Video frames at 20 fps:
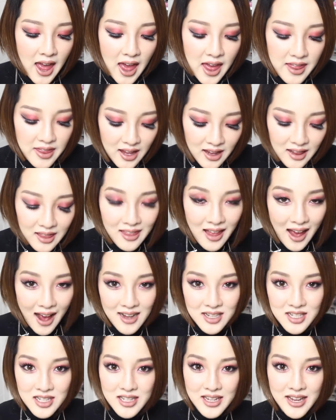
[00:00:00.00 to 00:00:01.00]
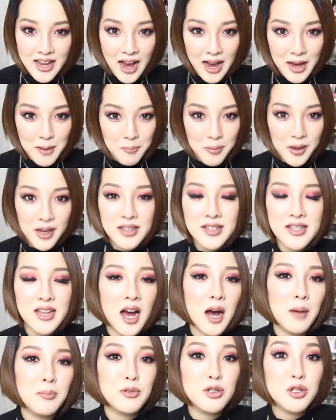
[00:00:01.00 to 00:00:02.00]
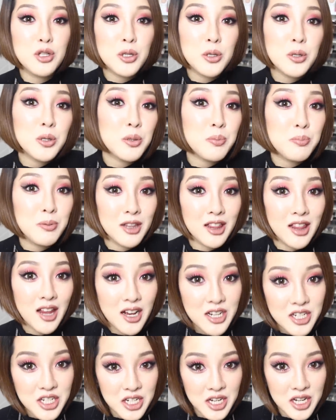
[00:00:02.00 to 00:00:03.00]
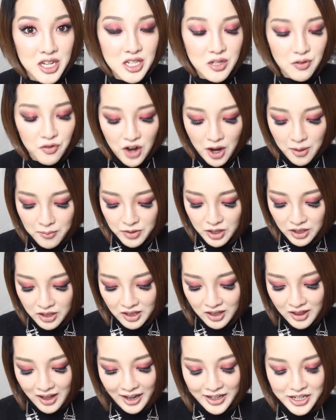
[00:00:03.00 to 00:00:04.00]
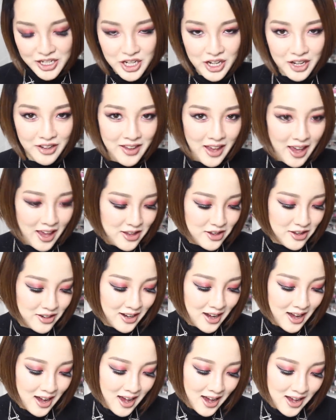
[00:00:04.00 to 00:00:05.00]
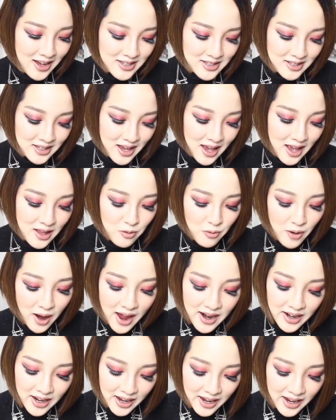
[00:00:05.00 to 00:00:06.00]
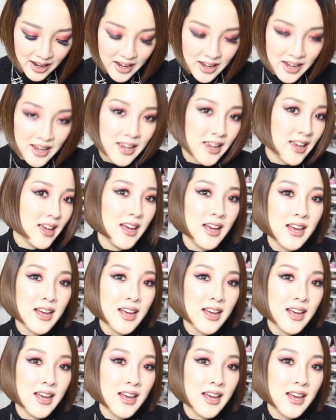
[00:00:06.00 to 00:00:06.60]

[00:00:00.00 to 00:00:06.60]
and then lastly I picked up two blushes from the collection and you guys get ready